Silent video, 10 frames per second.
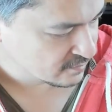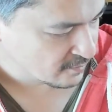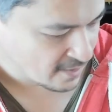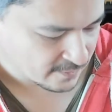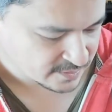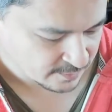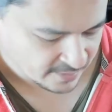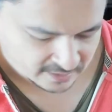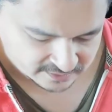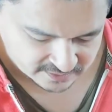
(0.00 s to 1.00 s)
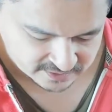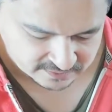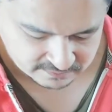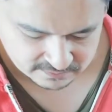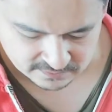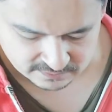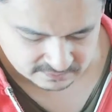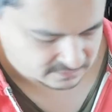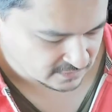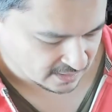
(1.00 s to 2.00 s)
buttons,
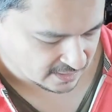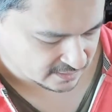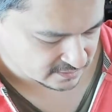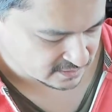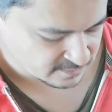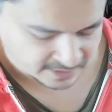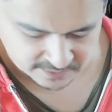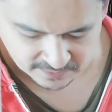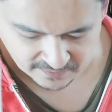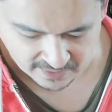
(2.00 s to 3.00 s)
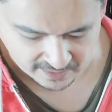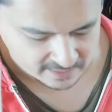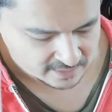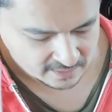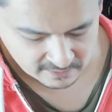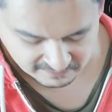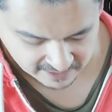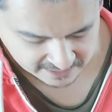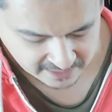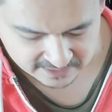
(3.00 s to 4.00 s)
and then smash them on there
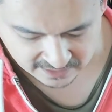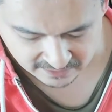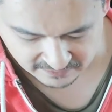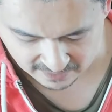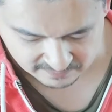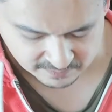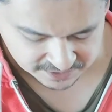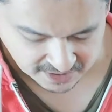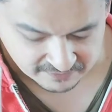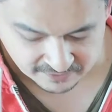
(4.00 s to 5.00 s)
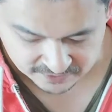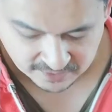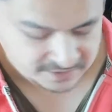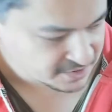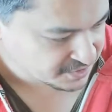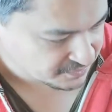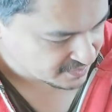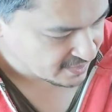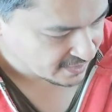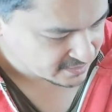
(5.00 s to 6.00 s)
really easily without much effort. So I can just use
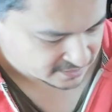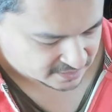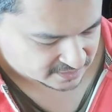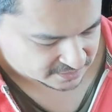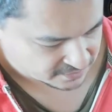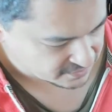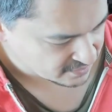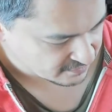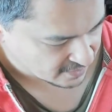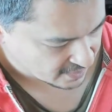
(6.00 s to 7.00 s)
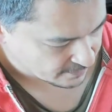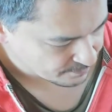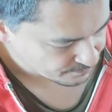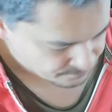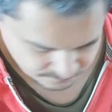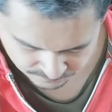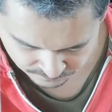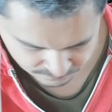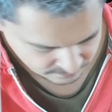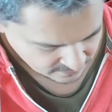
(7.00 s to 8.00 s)
this and just use the
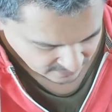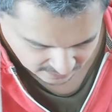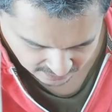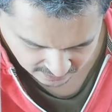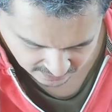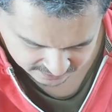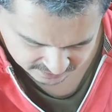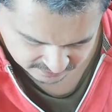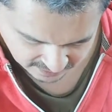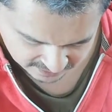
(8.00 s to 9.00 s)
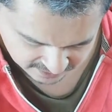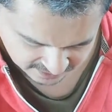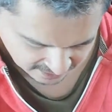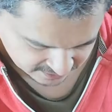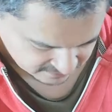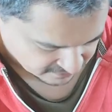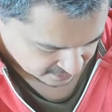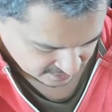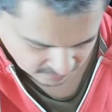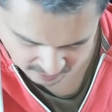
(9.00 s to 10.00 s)
just run
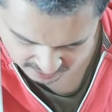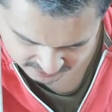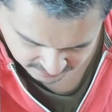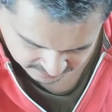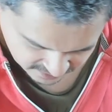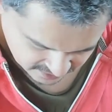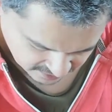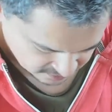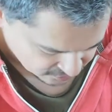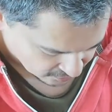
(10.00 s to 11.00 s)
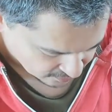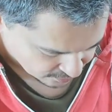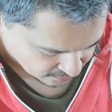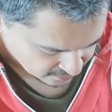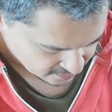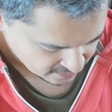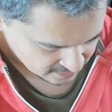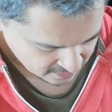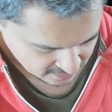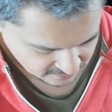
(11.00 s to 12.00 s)
some wires to the controller board,
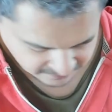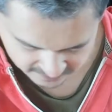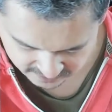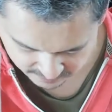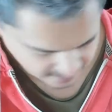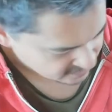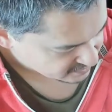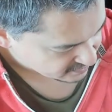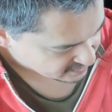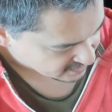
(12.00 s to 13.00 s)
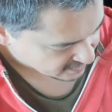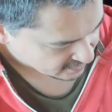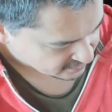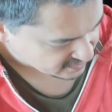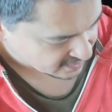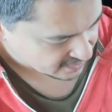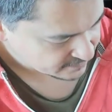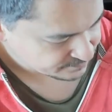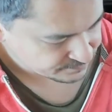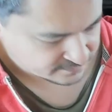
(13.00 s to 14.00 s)
fix the buttons onto
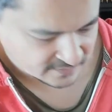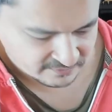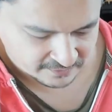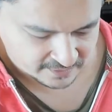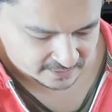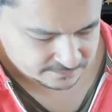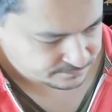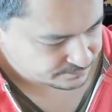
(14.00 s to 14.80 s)
here, through here,